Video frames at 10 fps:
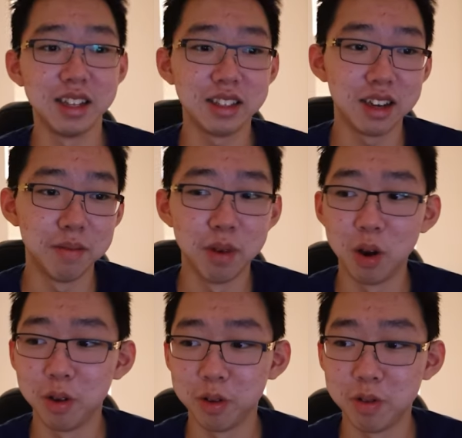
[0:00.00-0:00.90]
Tesla
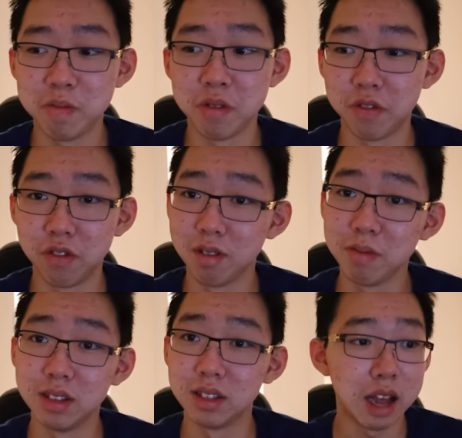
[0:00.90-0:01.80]
Model 3
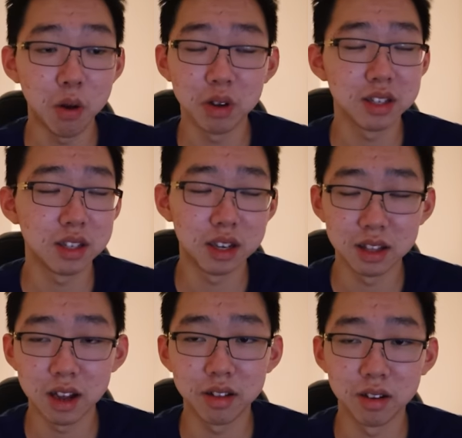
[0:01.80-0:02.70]
Performance, that was
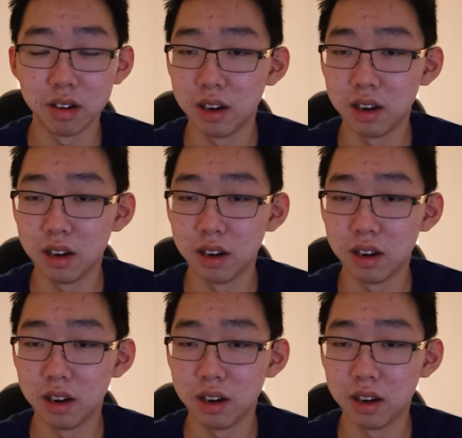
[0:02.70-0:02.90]
another